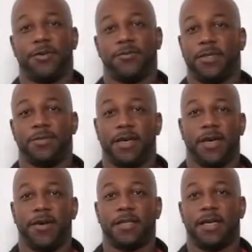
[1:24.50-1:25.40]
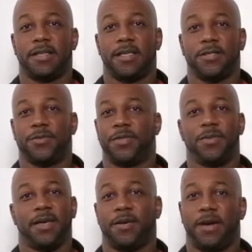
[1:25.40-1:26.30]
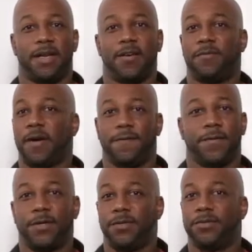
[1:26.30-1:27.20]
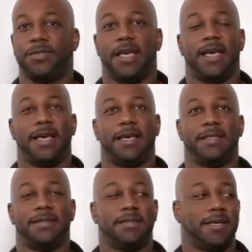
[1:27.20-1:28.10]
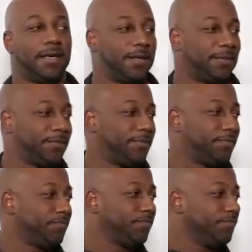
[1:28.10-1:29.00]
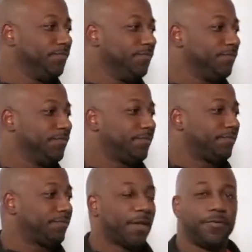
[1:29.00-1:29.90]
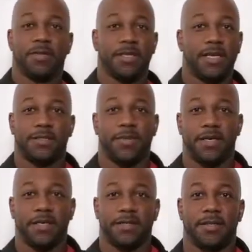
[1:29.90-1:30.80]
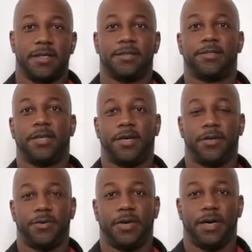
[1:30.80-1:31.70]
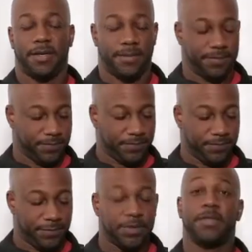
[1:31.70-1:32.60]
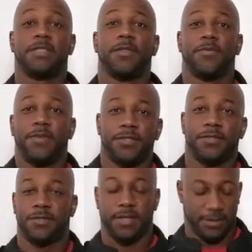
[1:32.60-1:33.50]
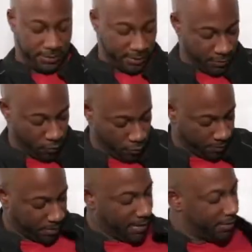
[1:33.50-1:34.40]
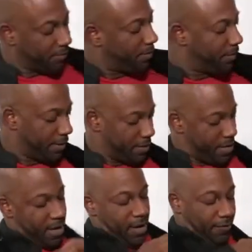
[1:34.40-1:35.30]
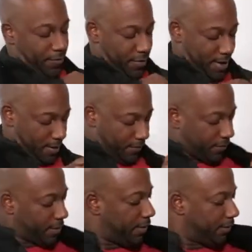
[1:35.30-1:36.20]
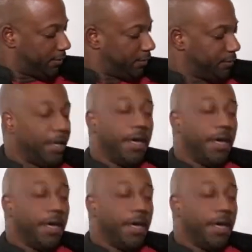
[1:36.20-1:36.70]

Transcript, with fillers: I don't really carry a lot of things with me. I might have my phone and um, really that's about it. So um, some of these other features necessarily won't apply to me, but if you have um,